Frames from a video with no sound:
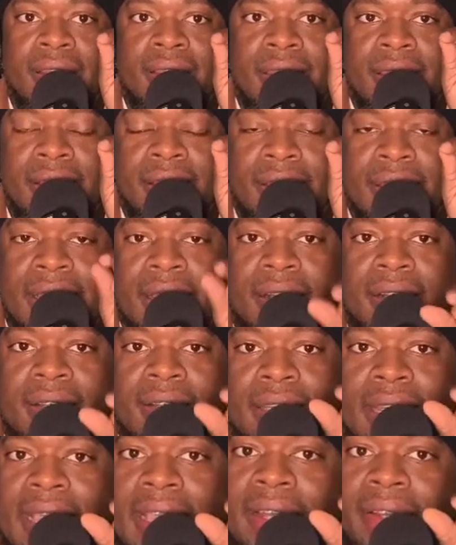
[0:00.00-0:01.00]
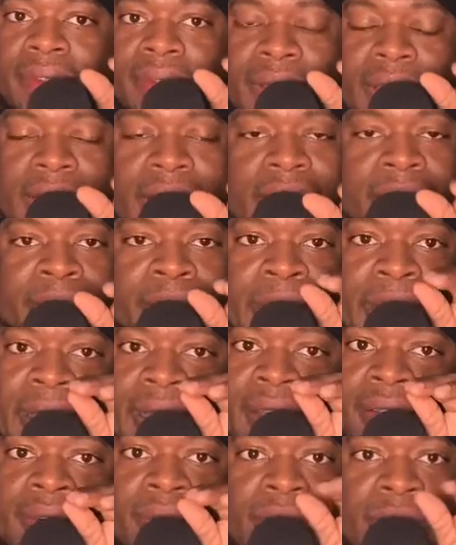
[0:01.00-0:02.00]
the young lady or the young
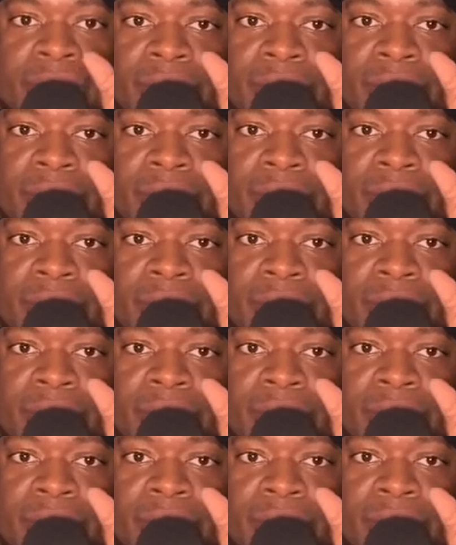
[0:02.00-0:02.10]
man, or